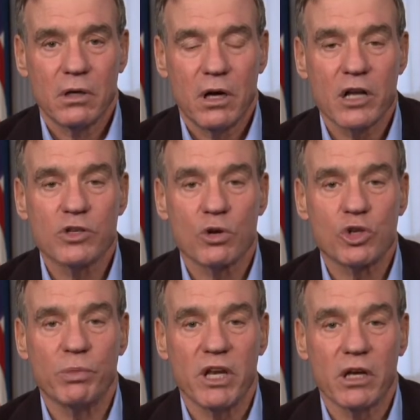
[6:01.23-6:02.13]
on
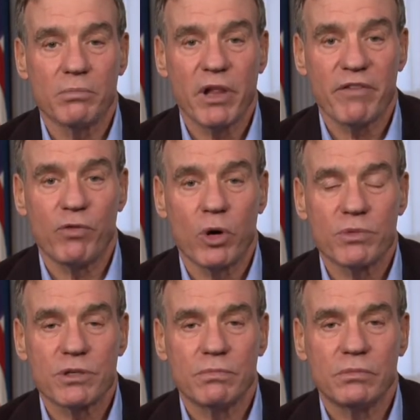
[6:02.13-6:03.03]
social media
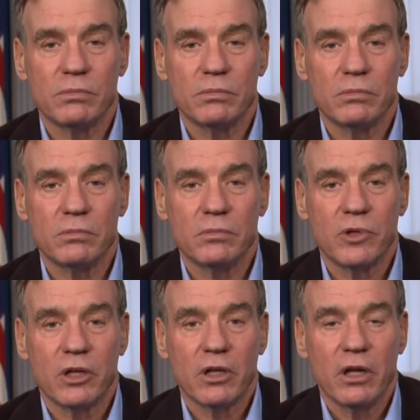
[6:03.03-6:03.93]
platforms.
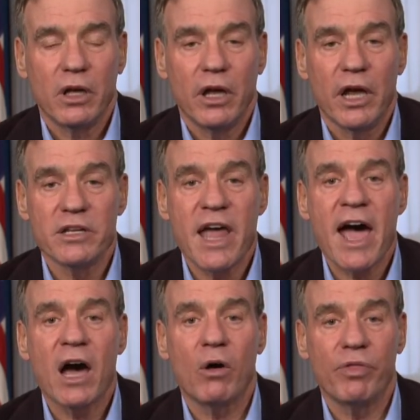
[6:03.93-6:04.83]
And
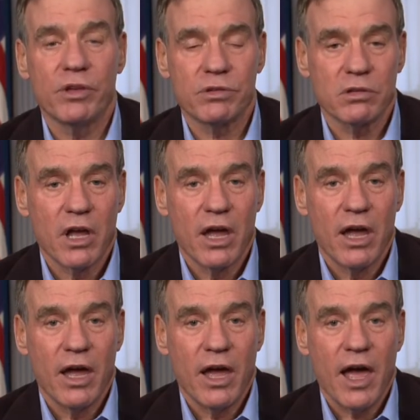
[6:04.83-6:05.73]
now, this
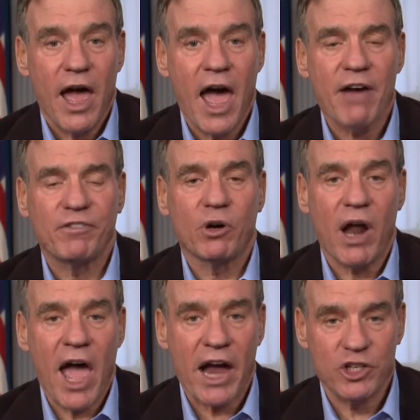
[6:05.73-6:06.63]
after
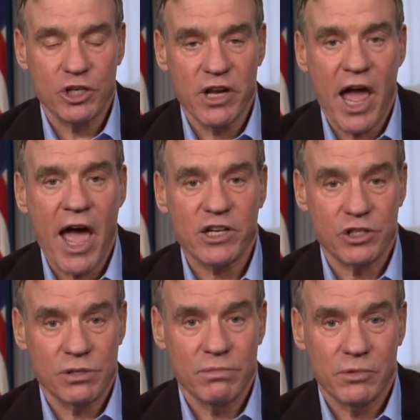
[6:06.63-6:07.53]
action, action